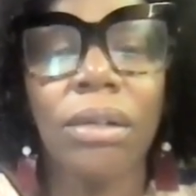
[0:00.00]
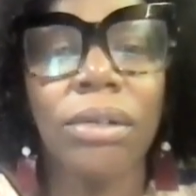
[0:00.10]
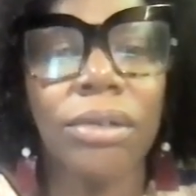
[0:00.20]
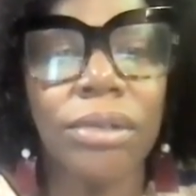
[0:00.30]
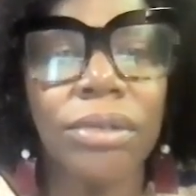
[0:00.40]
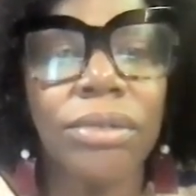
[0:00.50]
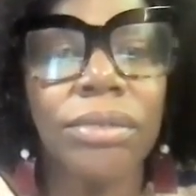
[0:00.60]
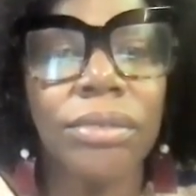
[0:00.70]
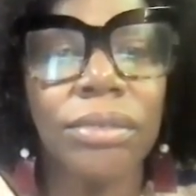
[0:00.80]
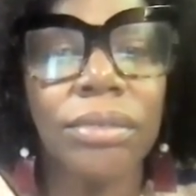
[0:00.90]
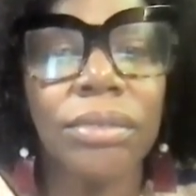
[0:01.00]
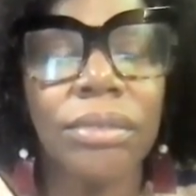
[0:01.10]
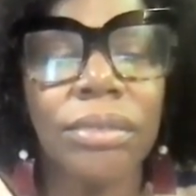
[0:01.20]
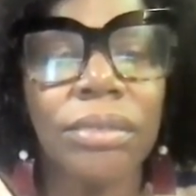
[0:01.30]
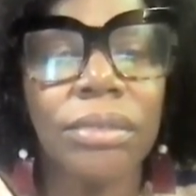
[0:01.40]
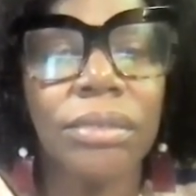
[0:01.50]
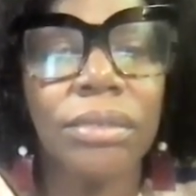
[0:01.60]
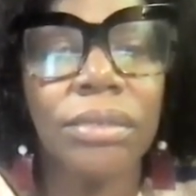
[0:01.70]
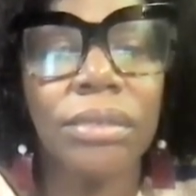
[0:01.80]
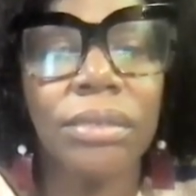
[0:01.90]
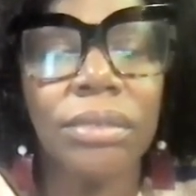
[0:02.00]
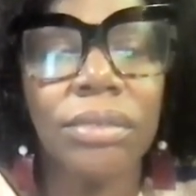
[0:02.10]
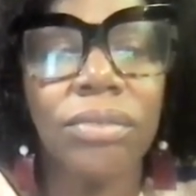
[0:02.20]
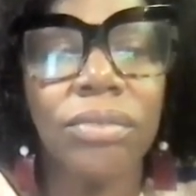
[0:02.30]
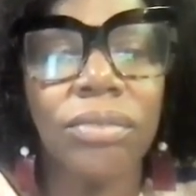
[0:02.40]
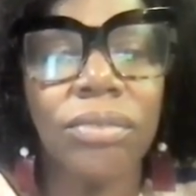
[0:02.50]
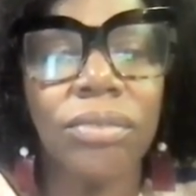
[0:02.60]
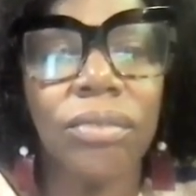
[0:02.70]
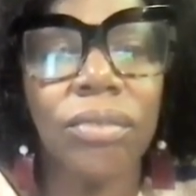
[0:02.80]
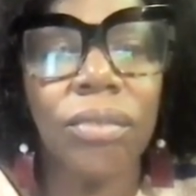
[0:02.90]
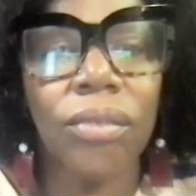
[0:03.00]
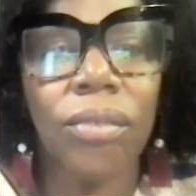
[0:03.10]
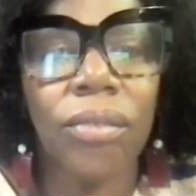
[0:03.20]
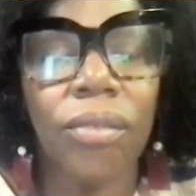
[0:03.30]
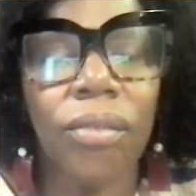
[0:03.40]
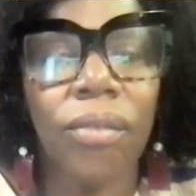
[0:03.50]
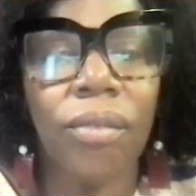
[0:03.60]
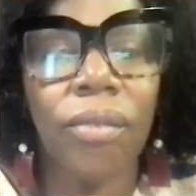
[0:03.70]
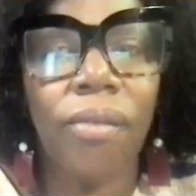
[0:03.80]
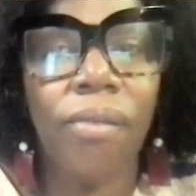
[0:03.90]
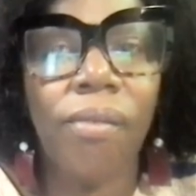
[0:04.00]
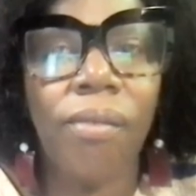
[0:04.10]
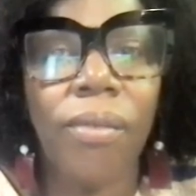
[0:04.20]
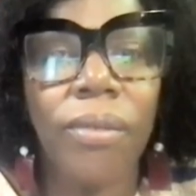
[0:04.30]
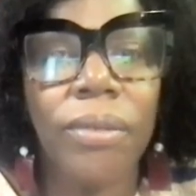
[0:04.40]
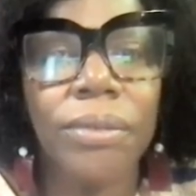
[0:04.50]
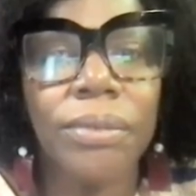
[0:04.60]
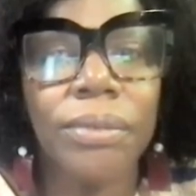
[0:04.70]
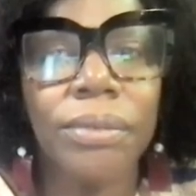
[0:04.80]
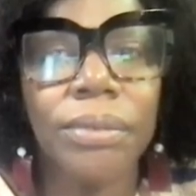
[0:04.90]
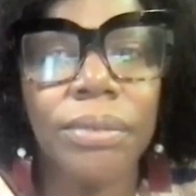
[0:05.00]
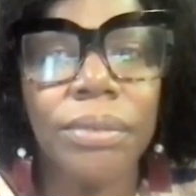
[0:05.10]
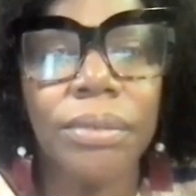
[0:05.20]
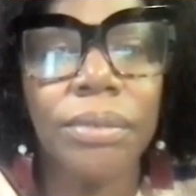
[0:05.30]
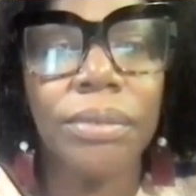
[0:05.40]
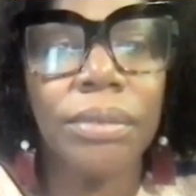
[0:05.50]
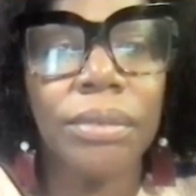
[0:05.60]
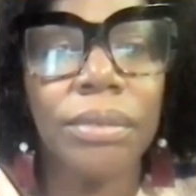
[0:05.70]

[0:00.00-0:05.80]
No words are spoken by the person on screen.